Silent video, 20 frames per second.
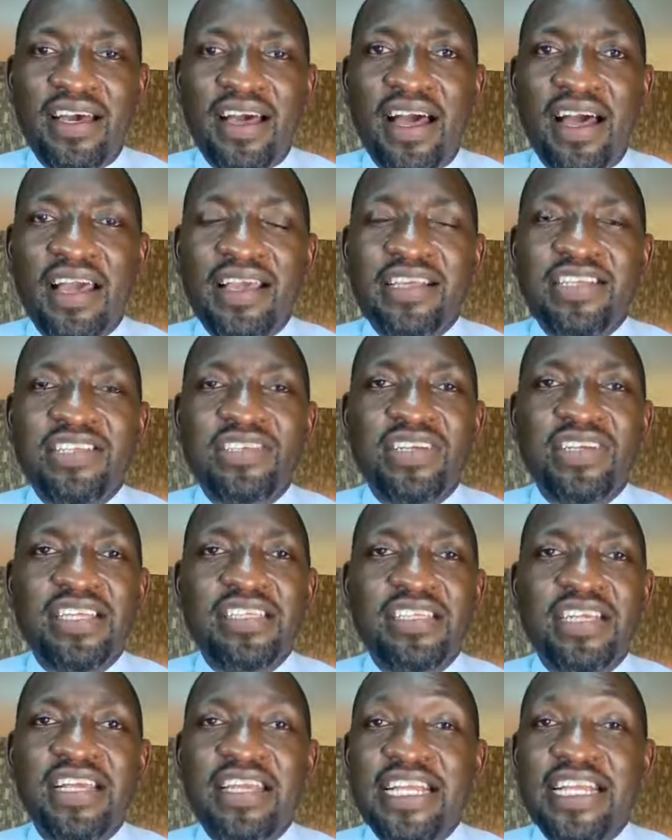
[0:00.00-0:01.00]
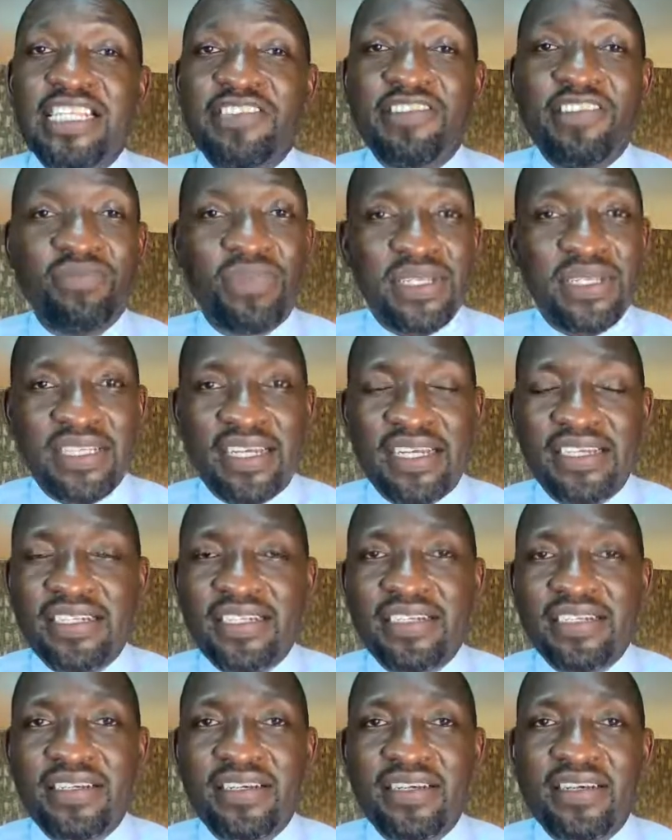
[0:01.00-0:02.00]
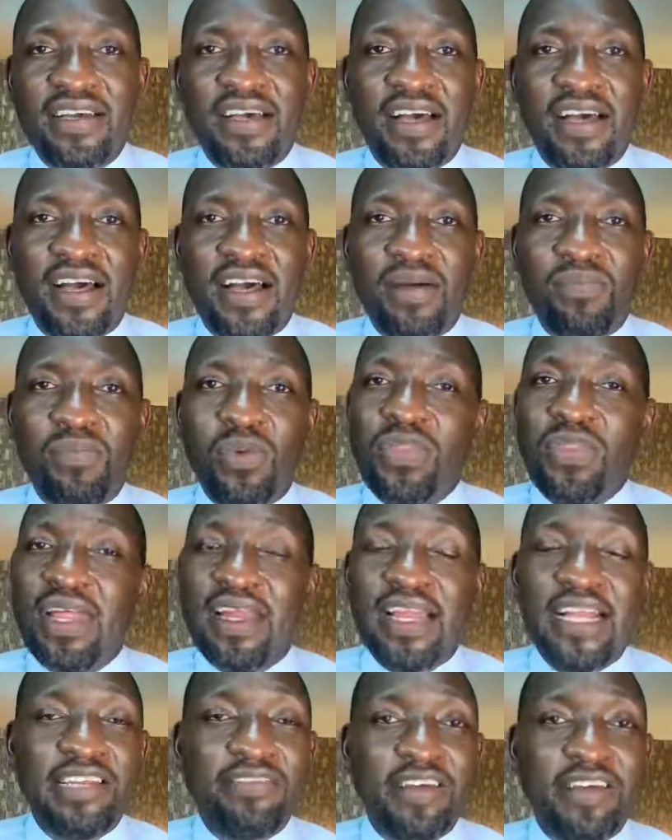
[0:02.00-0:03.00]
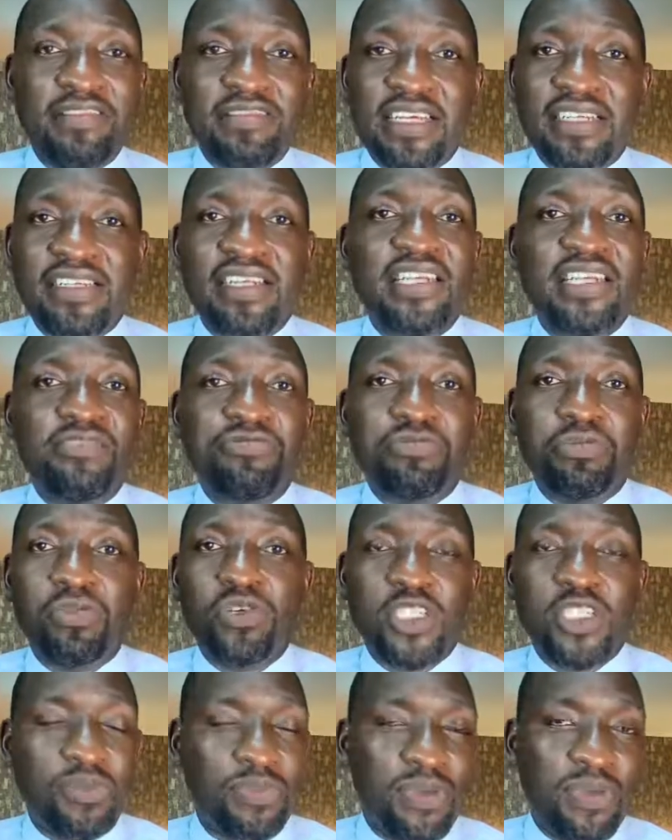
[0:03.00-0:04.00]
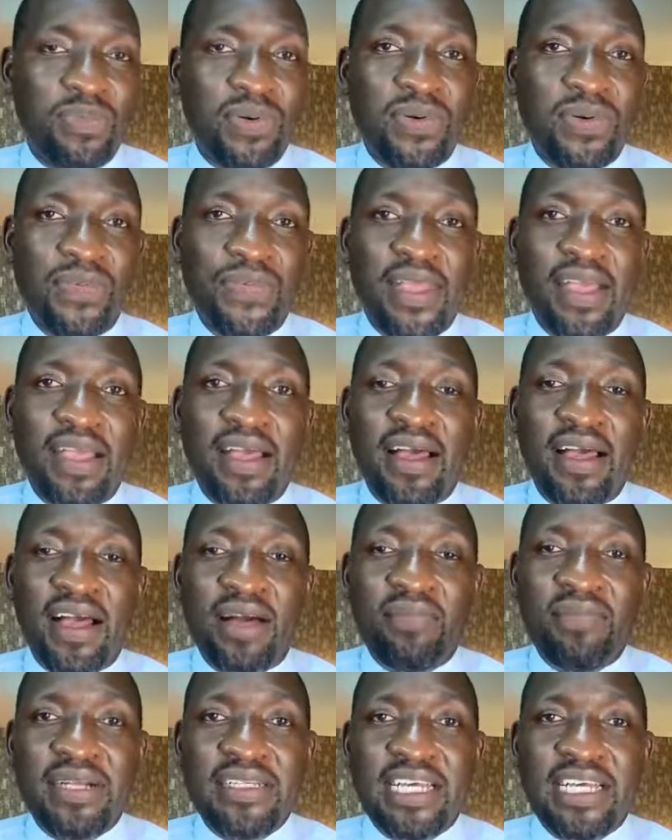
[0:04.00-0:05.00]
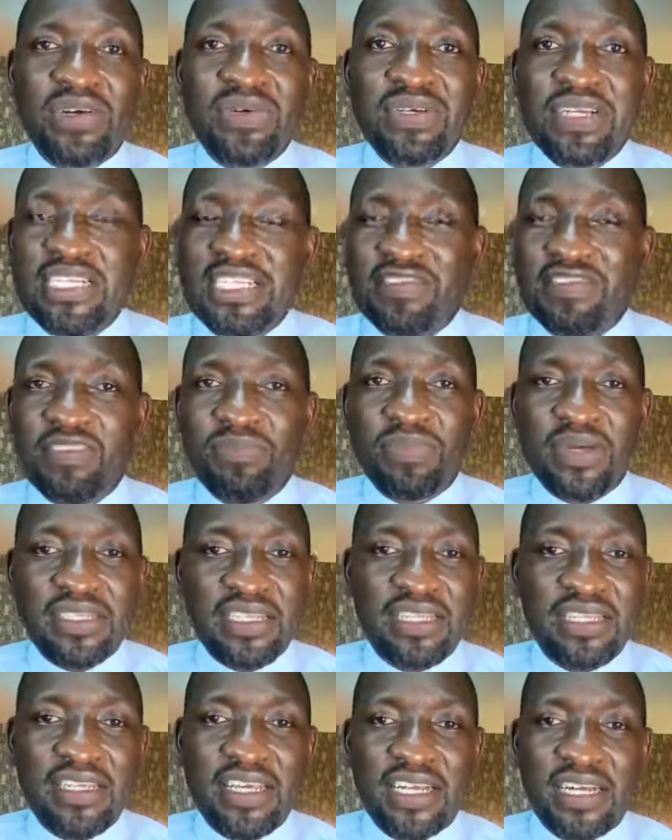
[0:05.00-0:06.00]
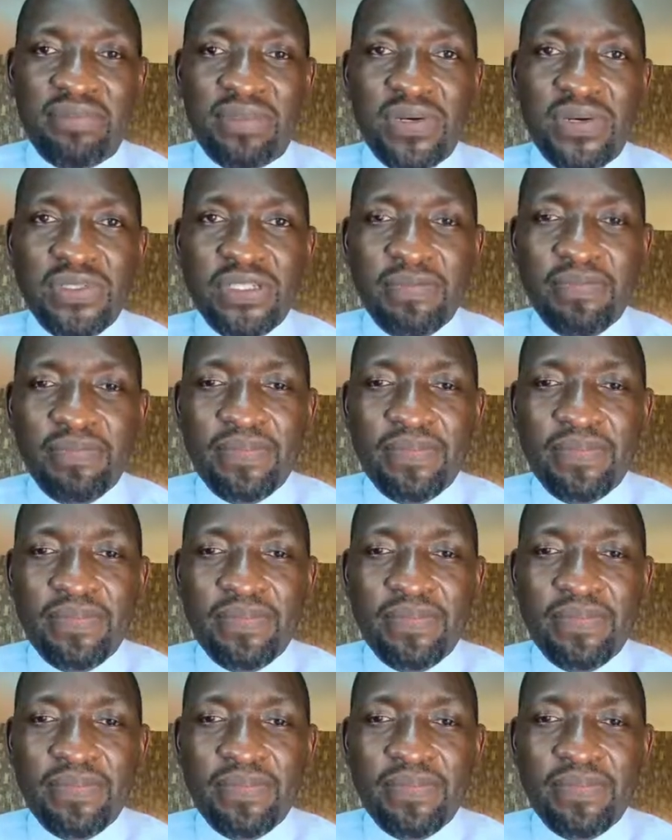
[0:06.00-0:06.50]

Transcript: is ranging 97%, more than 95 certainly for most people, but around 97% thereabout.